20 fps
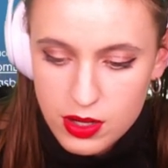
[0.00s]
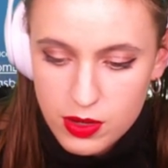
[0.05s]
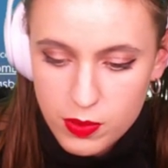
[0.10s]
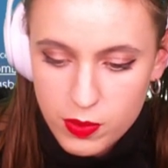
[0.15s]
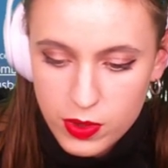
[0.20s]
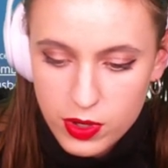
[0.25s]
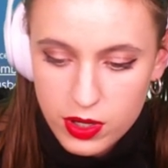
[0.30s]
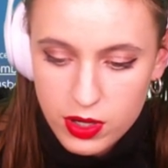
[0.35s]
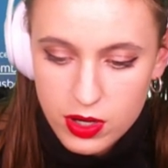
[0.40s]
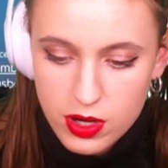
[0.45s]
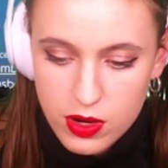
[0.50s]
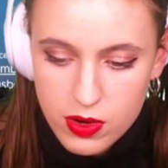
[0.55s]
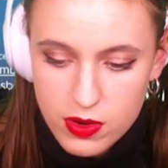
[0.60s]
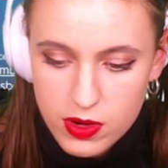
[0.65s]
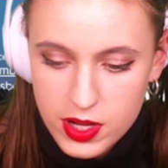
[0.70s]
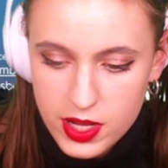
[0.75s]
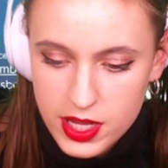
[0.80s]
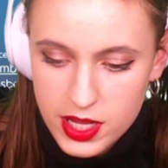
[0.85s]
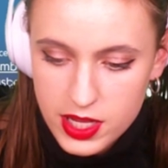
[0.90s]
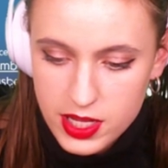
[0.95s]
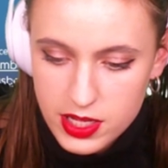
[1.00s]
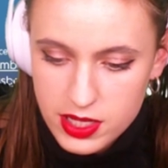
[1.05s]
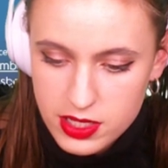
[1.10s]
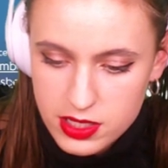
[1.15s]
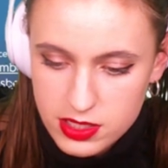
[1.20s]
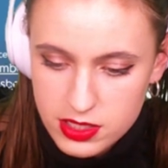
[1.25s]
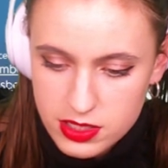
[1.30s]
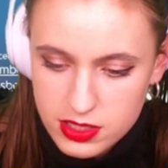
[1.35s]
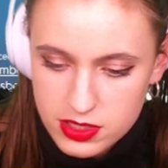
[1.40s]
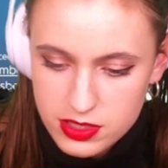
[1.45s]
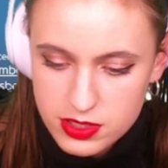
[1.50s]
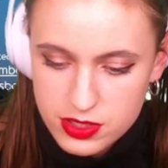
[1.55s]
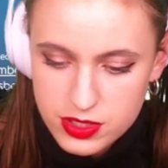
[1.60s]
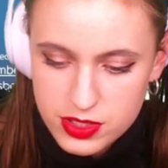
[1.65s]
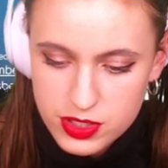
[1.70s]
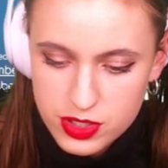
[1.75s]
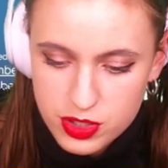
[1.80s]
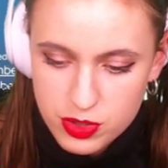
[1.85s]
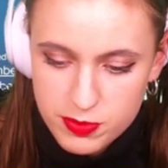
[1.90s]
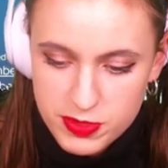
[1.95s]
We're going
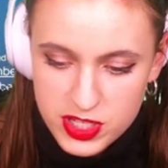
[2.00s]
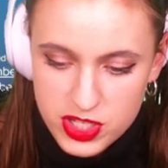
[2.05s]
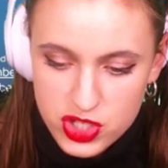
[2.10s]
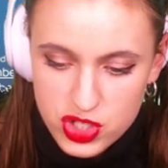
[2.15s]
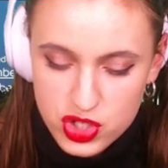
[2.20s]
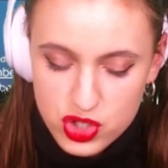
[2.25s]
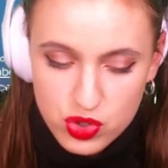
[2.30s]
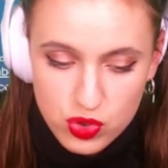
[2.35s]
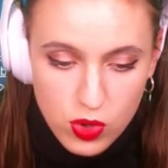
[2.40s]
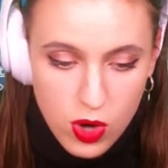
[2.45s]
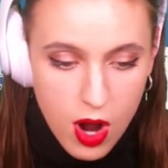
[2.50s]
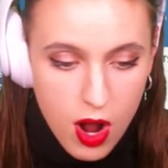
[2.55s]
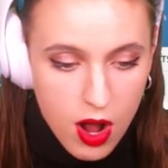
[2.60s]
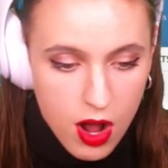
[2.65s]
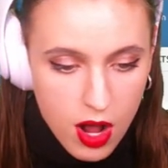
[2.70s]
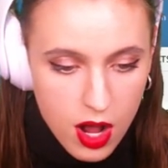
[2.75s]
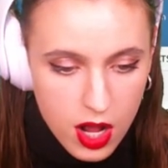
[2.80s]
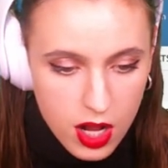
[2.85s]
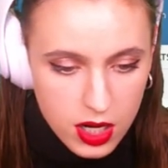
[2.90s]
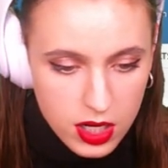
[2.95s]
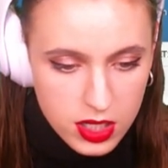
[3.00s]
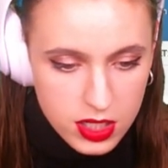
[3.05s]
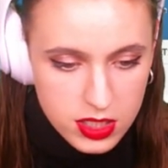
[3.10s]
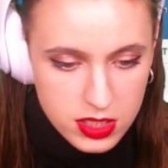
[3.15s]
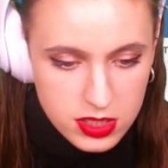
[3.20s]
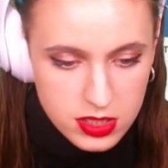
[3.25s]
to be strong.